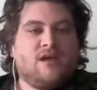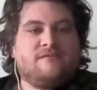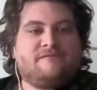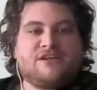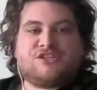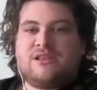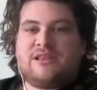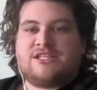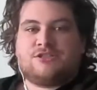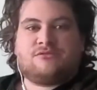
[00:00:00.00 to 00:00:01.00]
Fisher
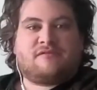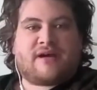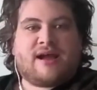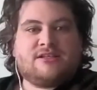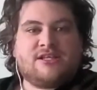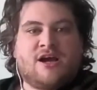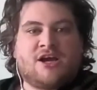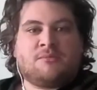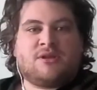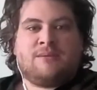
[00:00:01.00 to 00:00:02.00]
later refined the
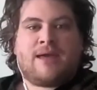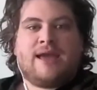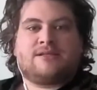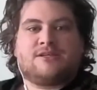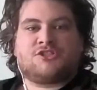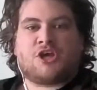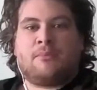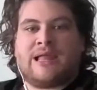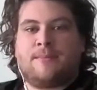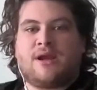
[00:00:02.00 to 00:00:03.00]
argument he made so
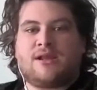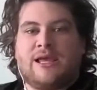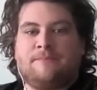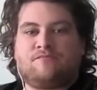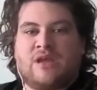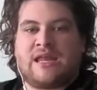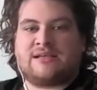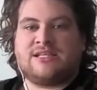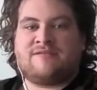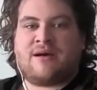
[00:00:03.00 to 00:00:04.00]
polemically
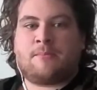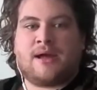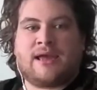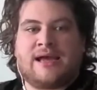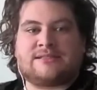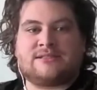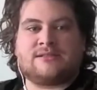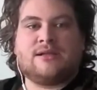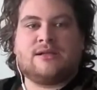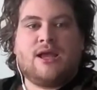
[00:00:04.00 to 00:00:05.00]
annexing the vampire castle
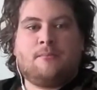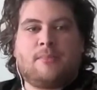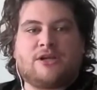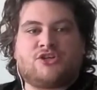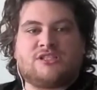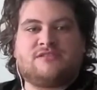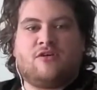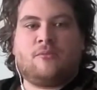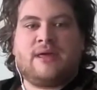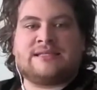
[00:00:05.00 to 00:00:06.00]
by
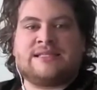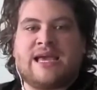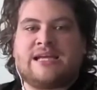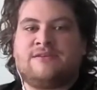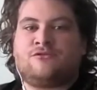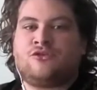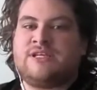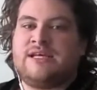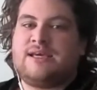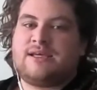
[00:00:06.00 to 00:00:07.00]
transforming his negative
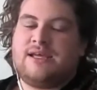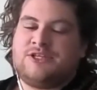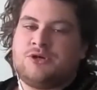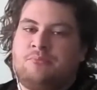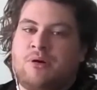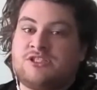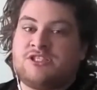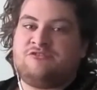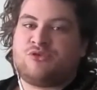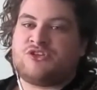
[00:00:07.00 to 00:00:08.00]
critique into a
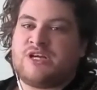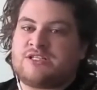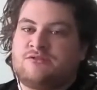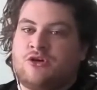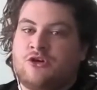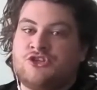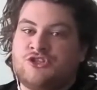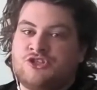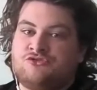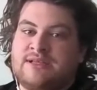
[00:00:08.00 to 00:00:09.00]
positive project of
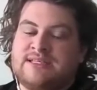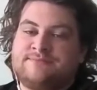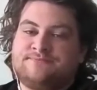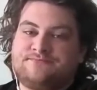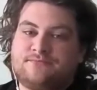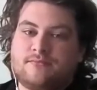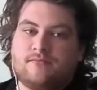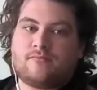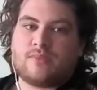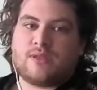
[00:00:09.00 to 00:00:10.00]
consciousness raising.
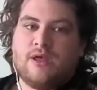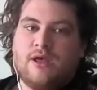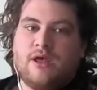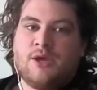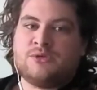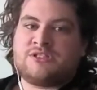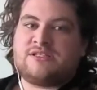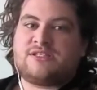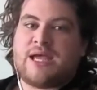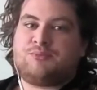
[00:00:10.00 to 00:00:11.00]
It was this
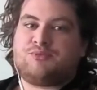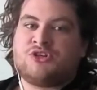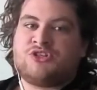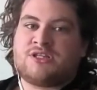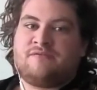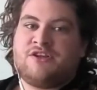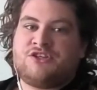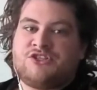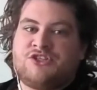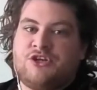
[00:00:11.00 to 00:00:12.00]
same project that Fisher
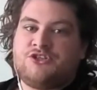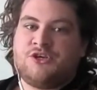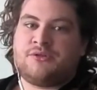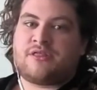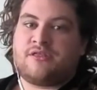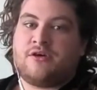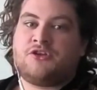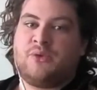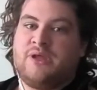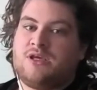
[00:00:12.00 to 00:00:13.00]
turned to in the third
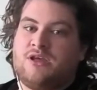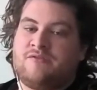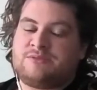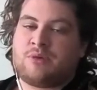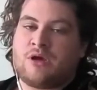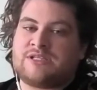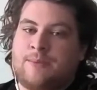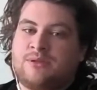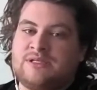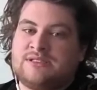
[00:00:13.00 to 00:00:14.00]
week of his post
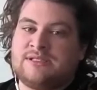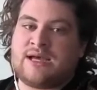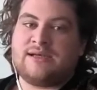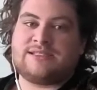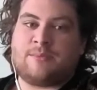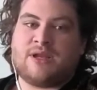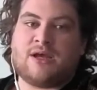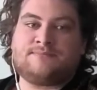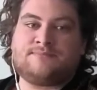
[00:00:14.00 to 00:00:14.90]
capitalist desire seminar.